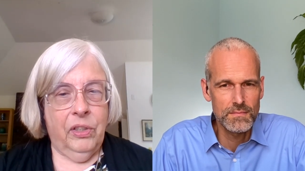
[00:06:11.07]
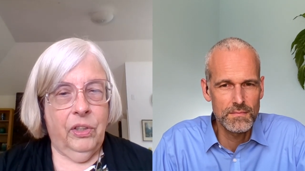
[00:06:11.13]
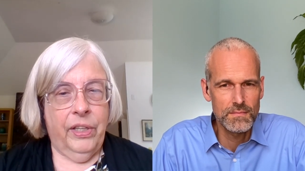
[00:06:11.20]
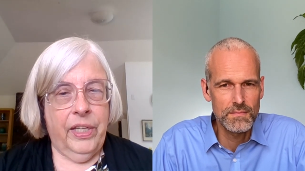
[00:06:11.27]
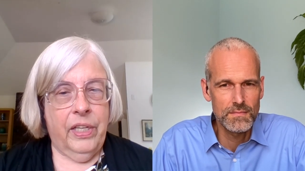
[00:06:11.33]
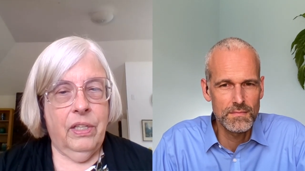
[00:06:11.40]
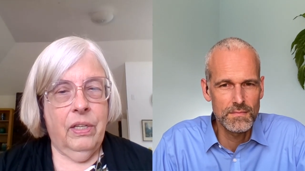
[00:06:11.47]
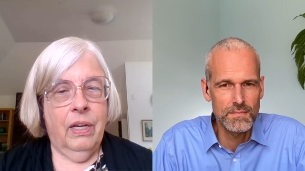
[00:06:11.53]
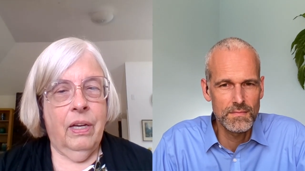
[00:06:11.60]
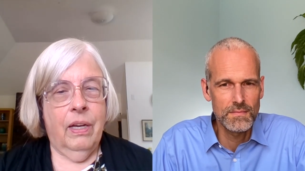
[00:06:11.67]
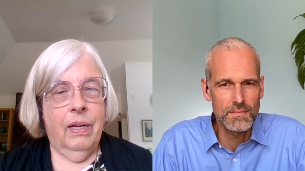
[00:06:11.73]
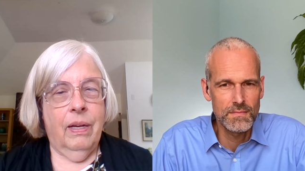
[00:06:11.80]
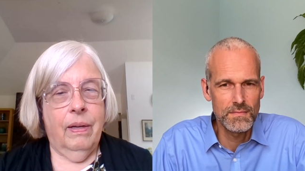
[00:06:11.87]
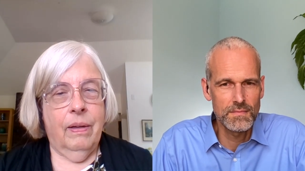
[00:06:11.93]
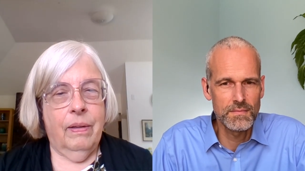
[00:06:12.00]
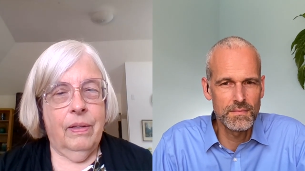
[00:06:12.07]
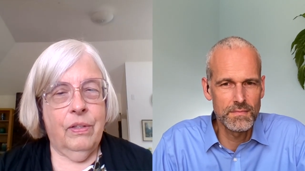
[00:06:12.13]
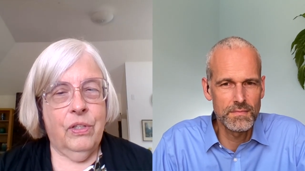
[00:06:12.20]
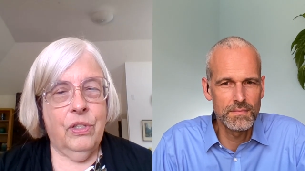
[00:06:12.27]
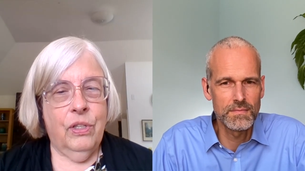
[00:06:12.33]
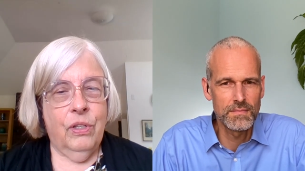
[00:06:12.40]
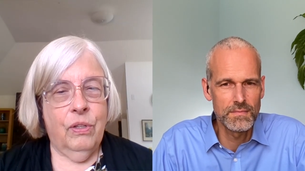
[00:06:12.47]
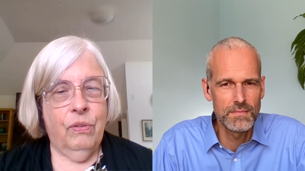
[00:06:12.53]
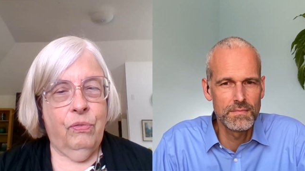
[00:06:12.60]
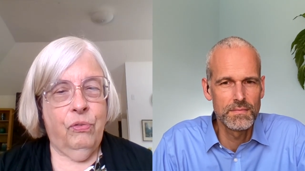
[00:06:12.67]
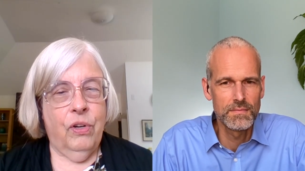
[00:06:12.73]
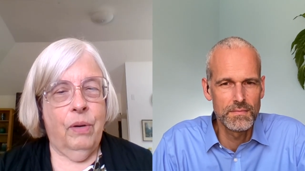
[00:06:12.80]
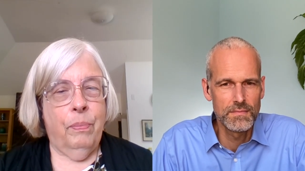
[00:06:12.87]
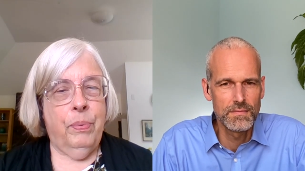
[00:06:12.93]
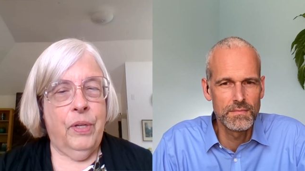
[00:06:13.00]
Speaker 1: really, uh, mm-hmm. to
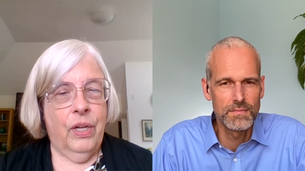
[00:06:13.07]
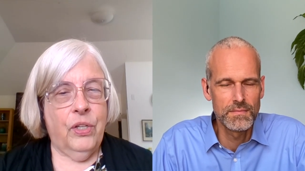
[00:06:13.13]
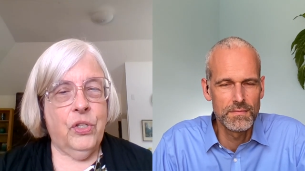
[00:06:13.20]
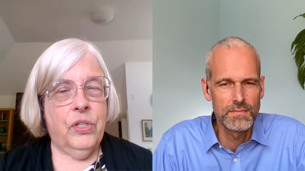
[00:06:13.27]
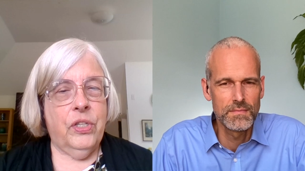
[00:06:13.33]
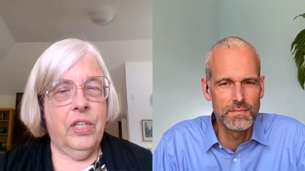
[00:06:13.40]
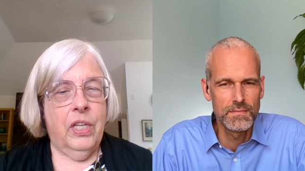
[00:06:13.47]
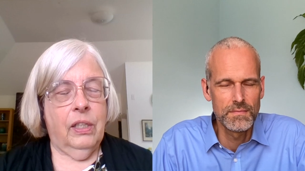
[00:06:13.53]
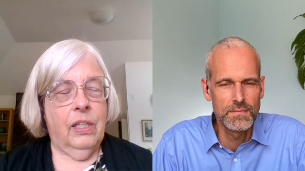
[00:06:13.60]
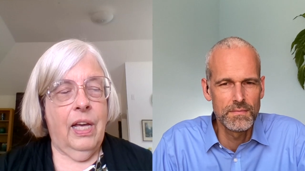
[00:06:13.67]
for a PhD.